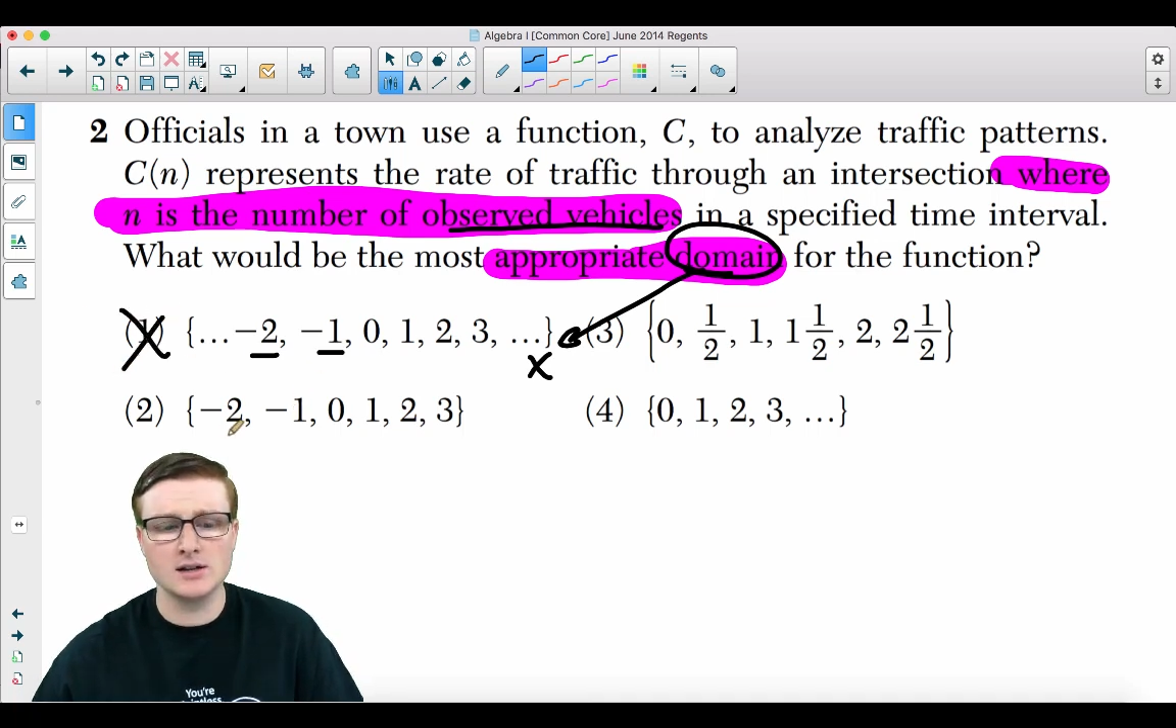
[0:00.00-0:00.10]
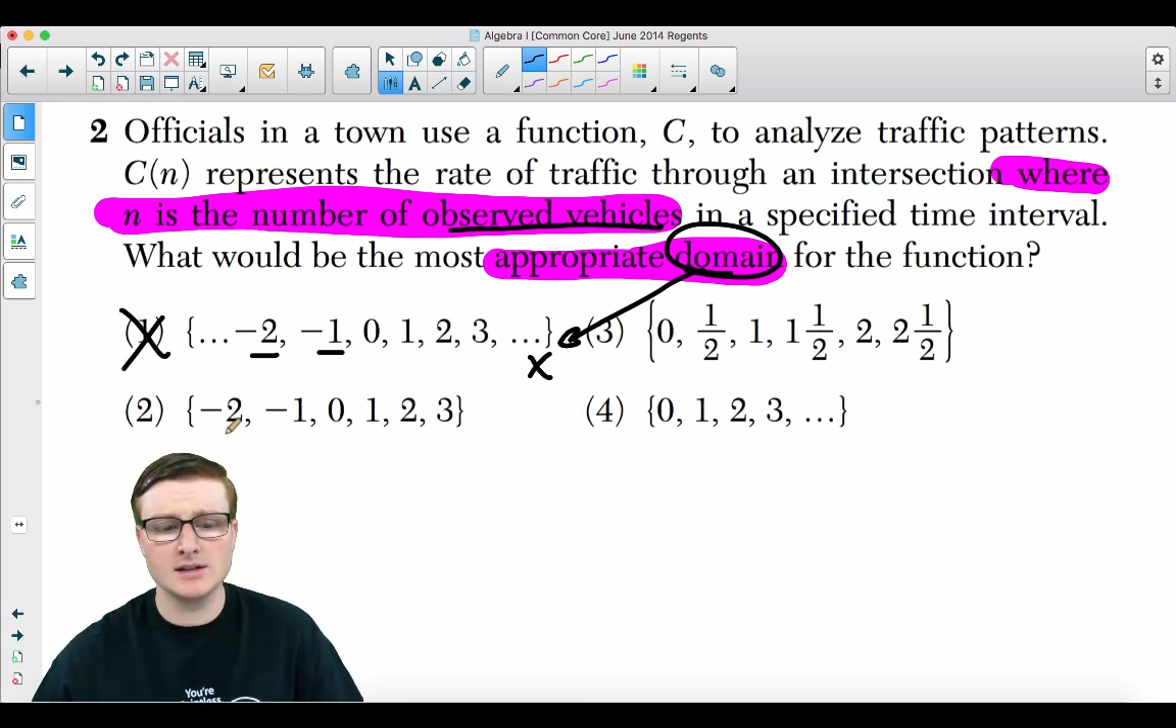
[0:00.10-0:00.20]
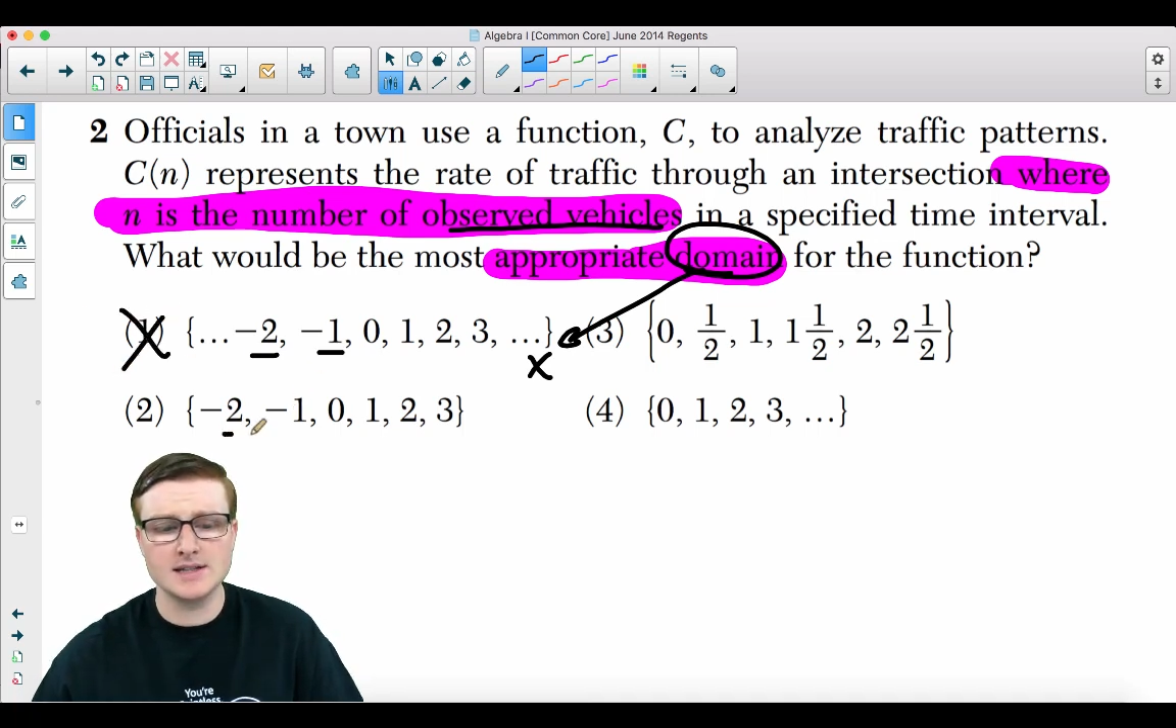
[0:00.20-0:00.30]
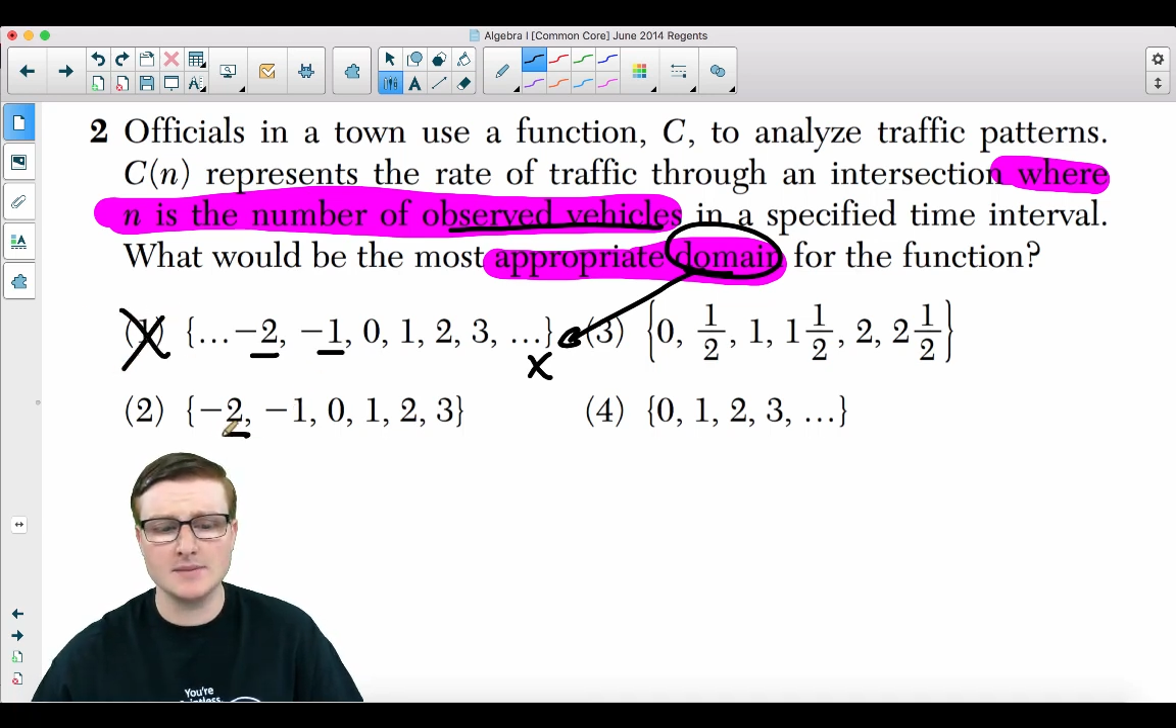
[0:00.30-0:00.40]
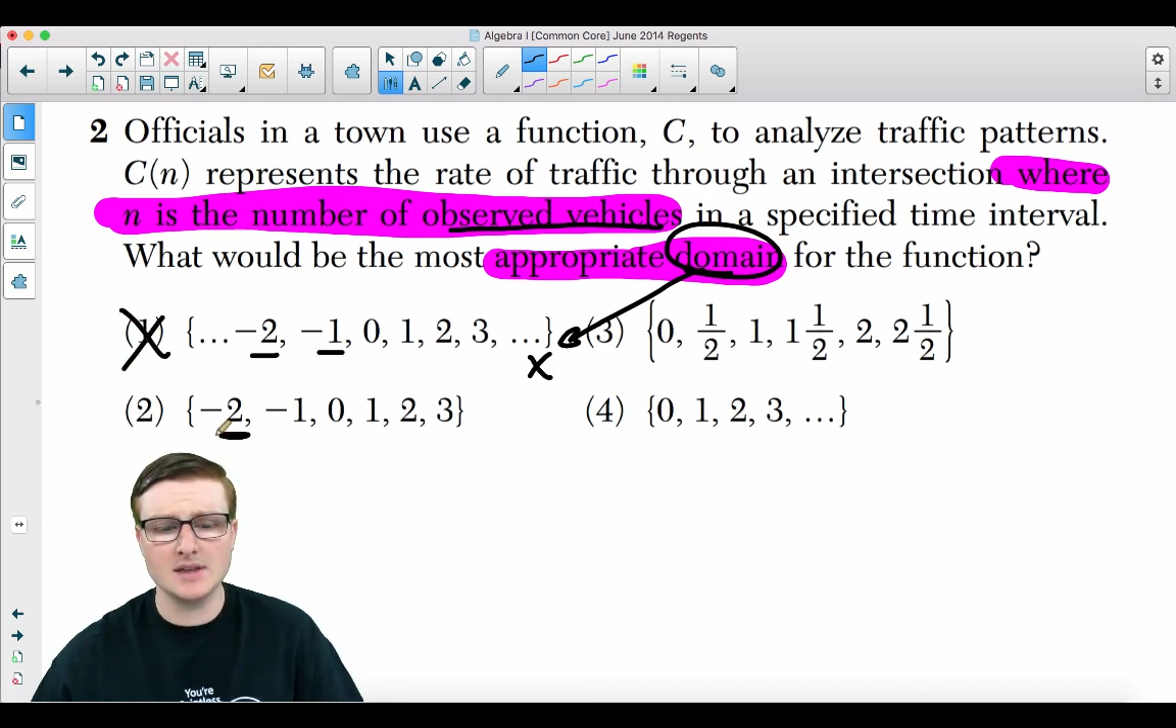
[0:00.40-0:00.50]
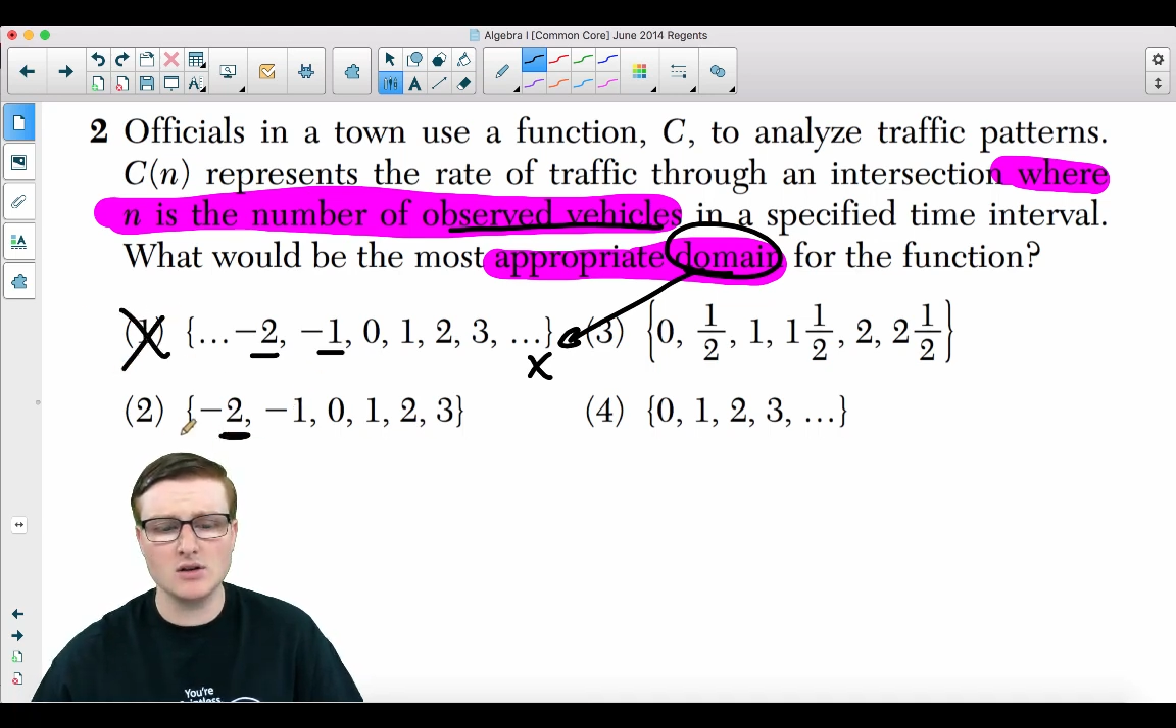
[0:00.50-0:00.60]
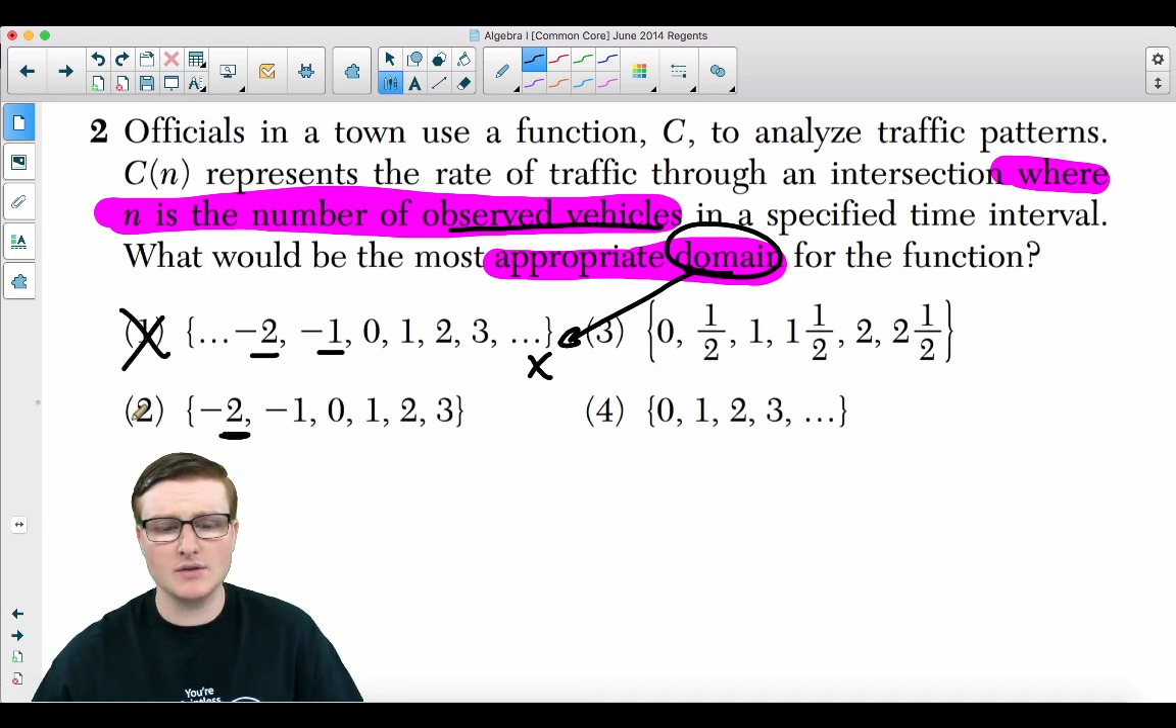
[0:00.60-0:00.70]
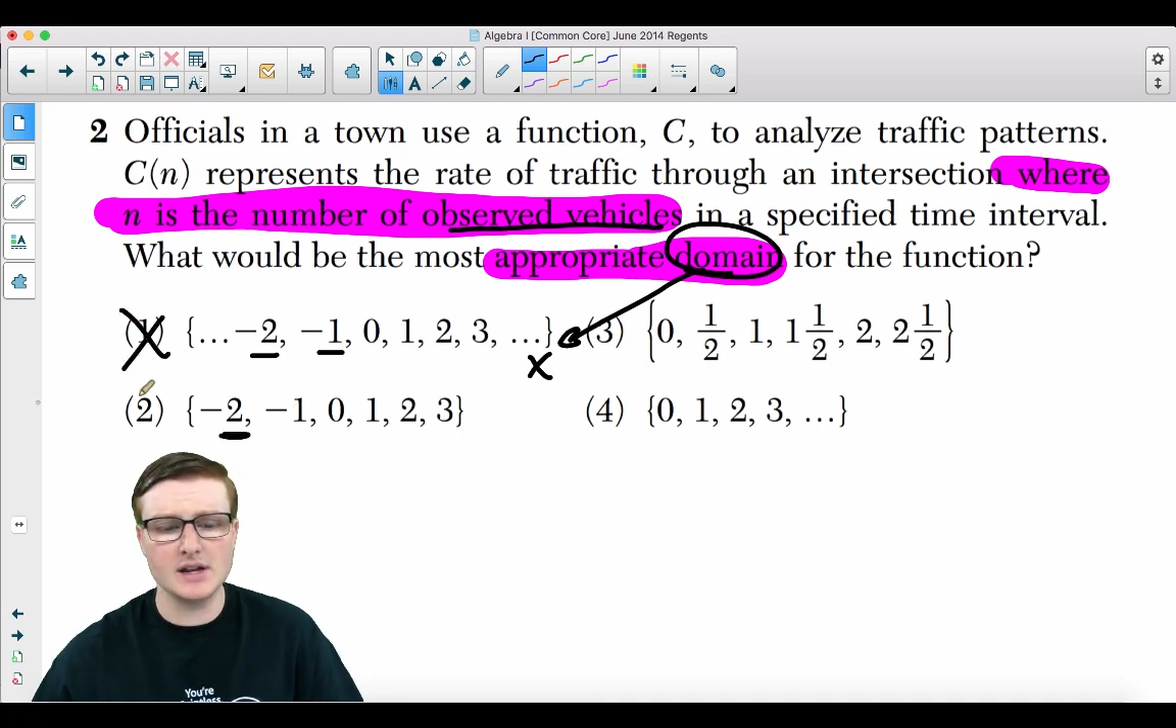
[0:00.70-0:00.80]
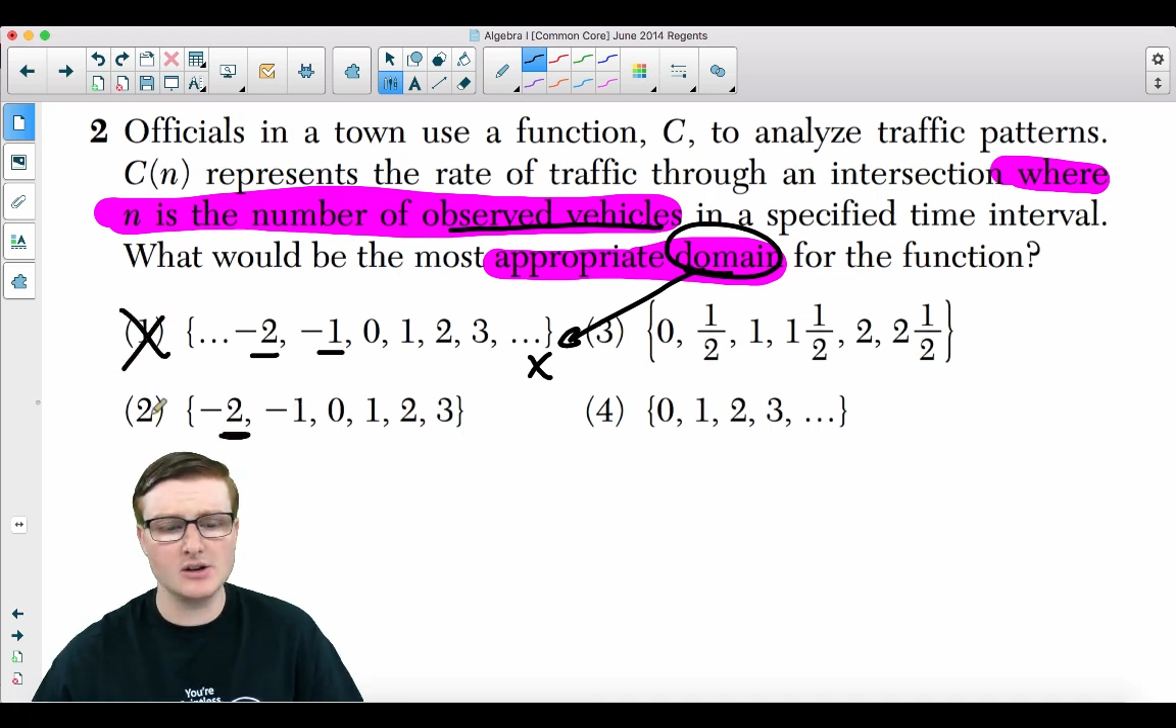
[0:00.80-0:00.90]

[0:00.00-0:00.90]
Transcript: Same thing over here,